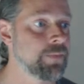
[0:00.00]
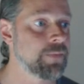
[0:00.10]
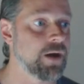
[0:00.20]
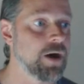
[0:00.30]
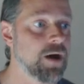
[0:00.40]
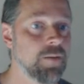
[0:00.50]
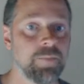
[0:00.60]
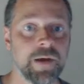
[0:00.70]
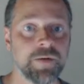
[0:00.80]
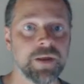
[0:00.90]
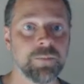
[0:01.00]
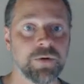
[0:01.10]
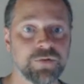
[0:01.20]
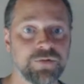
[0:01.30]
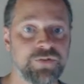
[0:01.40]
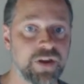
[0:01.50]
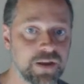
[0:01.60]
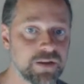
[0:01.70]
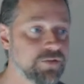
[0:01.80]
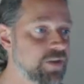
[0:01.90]
Bounding box
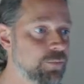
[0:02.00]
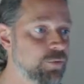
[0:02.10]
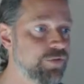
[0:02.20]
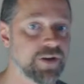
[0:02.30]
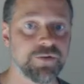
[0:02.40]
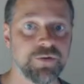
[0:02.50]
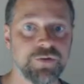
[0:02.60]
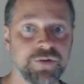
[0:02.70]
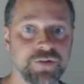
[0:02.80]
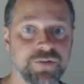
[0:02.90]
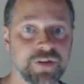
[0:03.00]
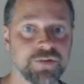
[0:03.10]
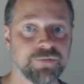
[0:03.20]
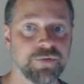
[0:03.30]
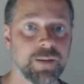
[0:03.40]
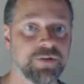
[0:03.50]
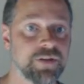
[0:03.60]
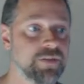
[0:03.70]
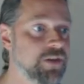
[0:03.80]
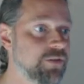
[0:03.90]
check is done with vector intrinsics wrapped
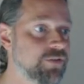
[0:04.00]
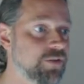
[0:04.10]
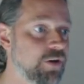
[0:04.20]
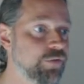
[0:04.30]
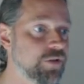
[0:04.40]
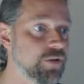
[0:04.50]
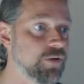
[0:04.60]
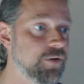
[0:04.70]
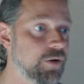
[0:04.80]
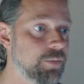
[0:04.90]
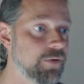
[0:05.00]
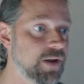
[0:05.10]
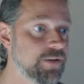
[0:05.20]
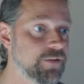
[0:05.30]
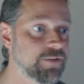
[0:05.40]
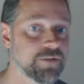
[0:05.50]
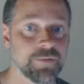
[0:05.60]
in these overloaded operators.